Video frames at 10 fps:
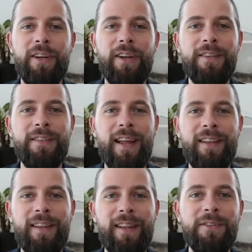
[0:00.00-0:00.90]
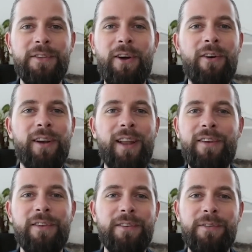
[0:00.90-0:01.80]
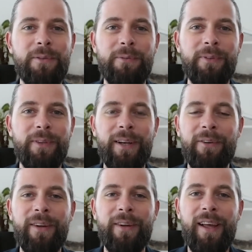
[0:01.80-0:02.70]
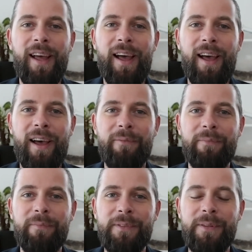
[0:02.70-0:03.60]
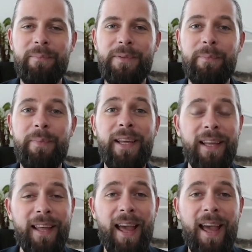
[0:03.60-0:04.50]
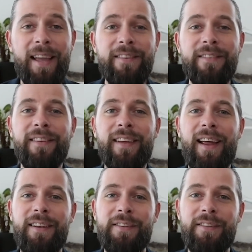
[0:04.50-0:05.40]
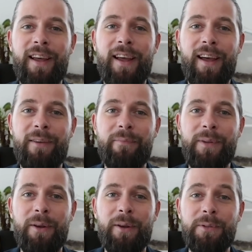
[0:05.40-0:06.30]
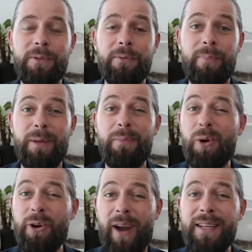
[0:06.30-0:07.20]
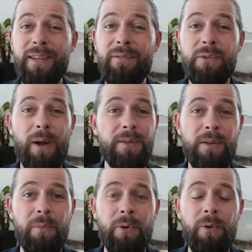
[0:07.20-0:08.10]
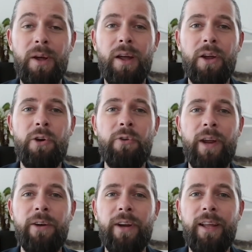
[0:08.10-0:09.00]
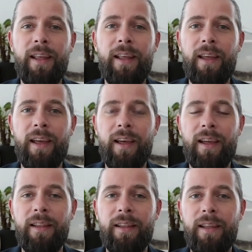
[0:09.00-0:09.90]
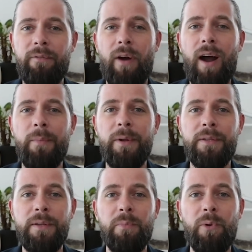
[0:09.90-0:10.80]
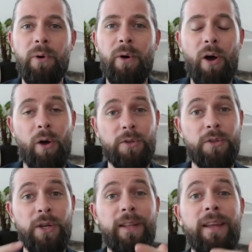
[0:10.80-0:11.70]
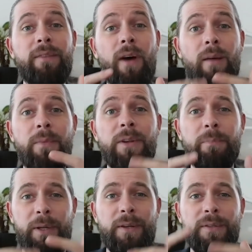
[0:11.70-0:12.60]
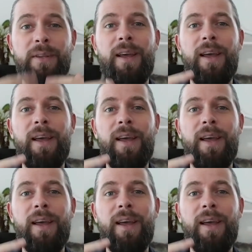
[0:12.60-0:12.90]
and understand that there is a correlation to, you know, to being engaged and, you know, to be more creative as well. So the more greenery in the environment, there's more oxygen in the environment, because